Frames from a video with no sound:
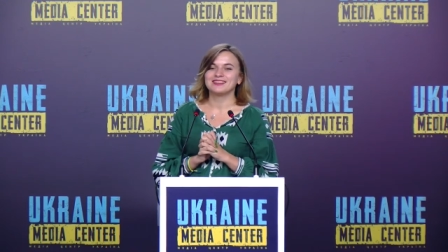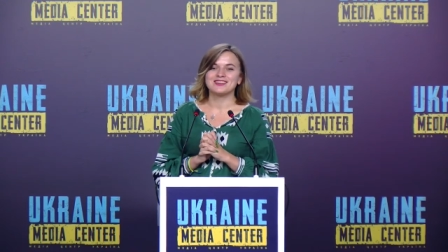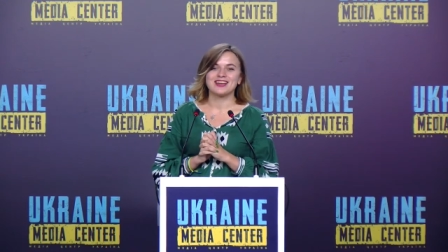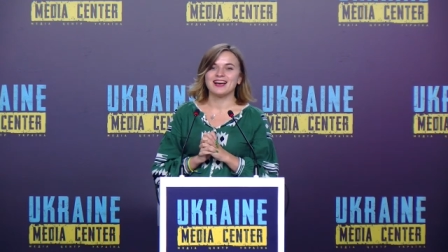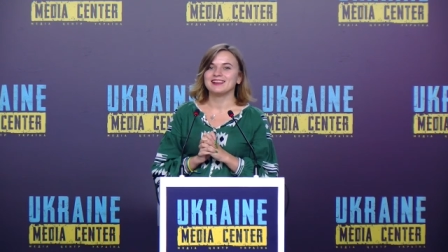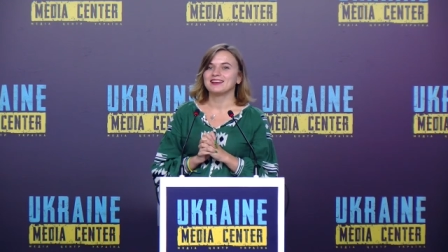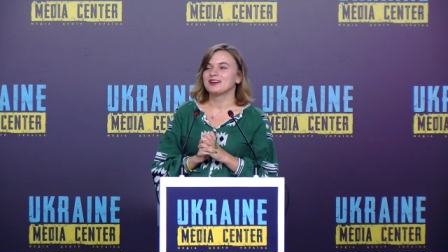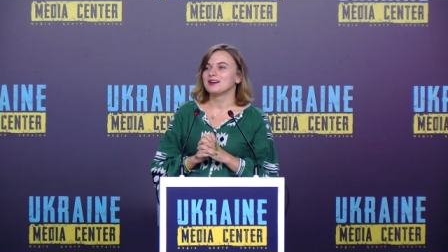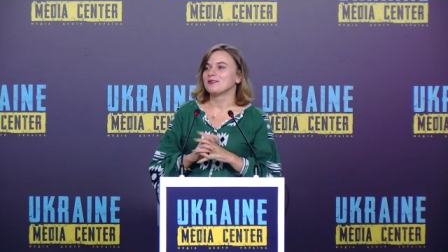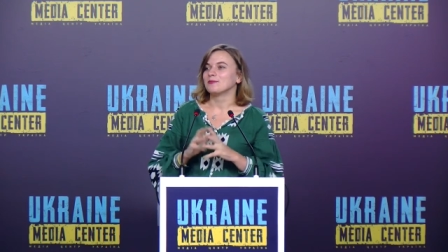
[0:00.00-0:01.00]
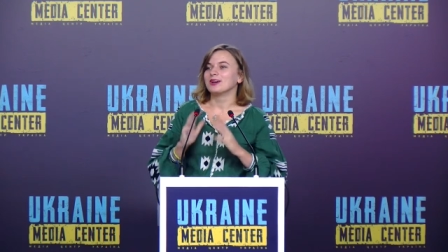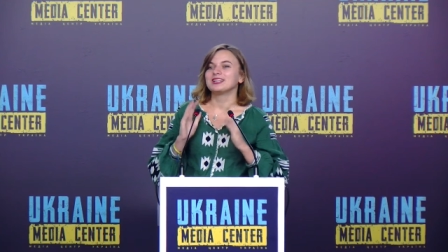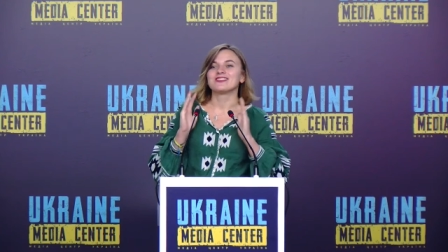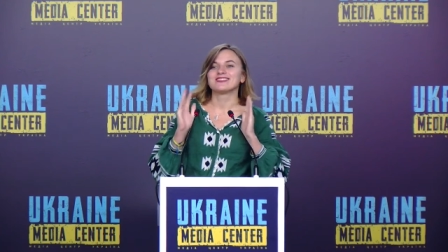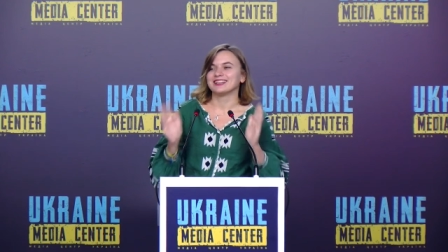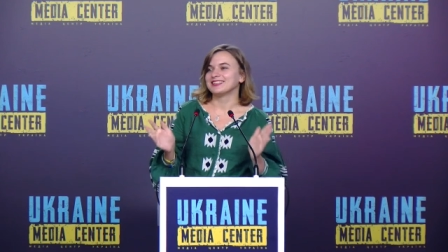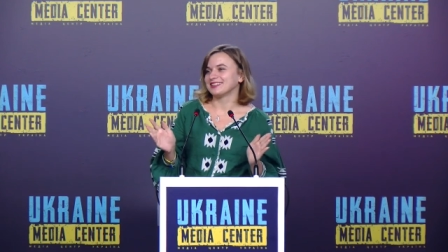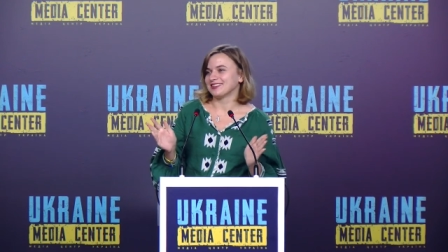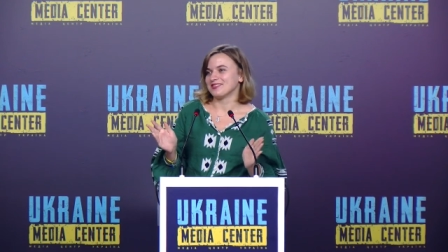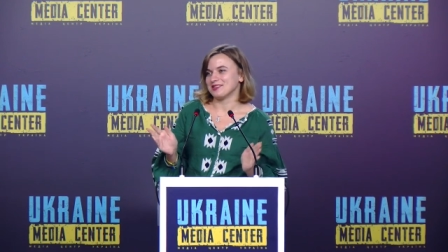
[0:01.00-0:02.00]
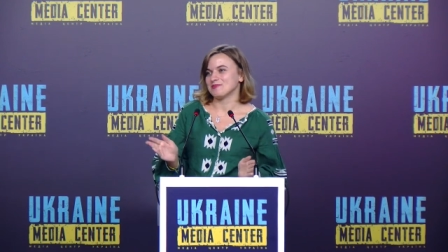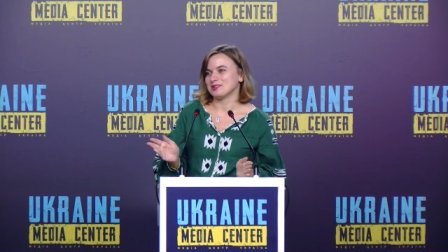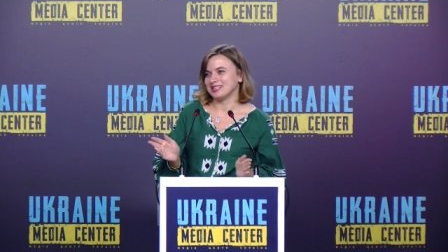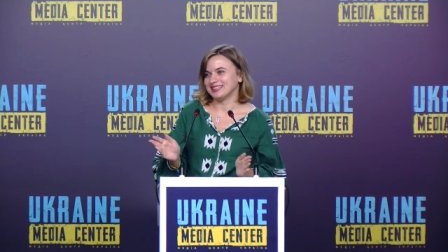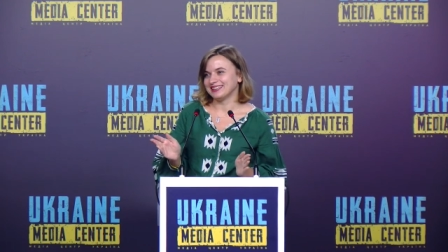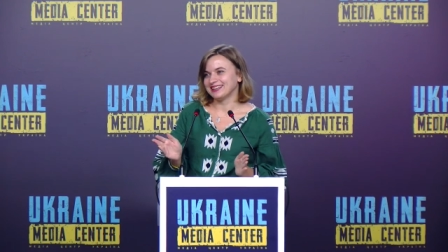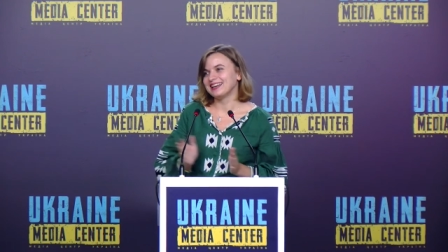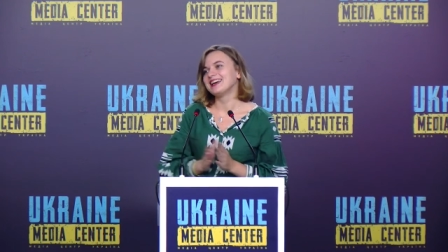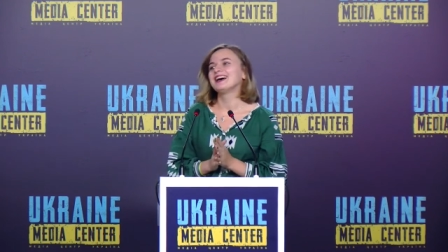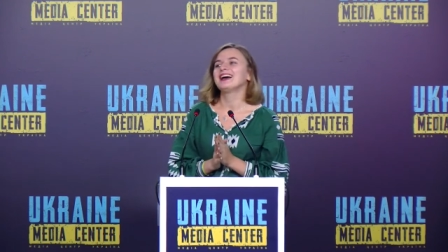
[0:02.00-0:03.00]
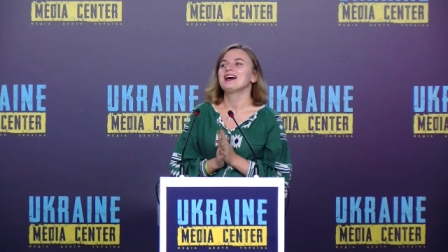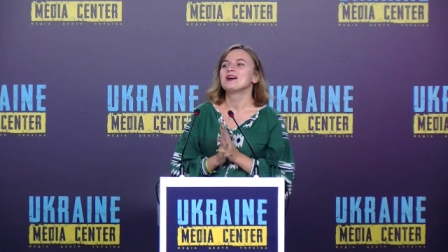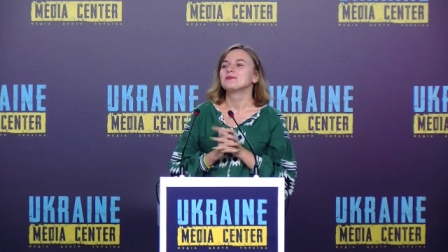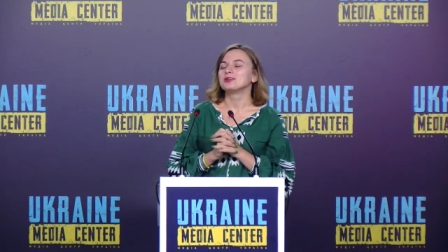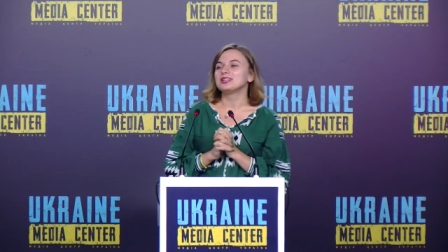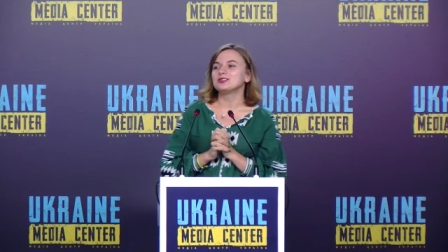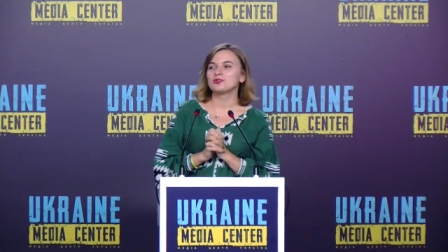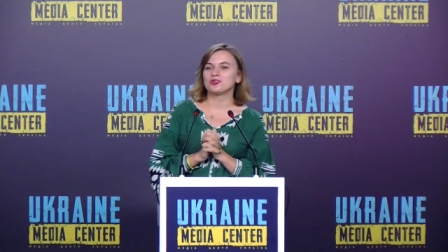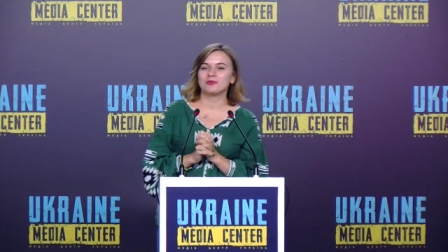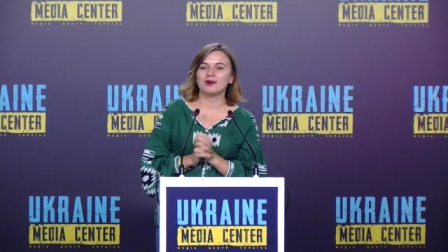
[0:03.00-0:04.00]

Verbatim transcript: reinterpreted it, uh, preserved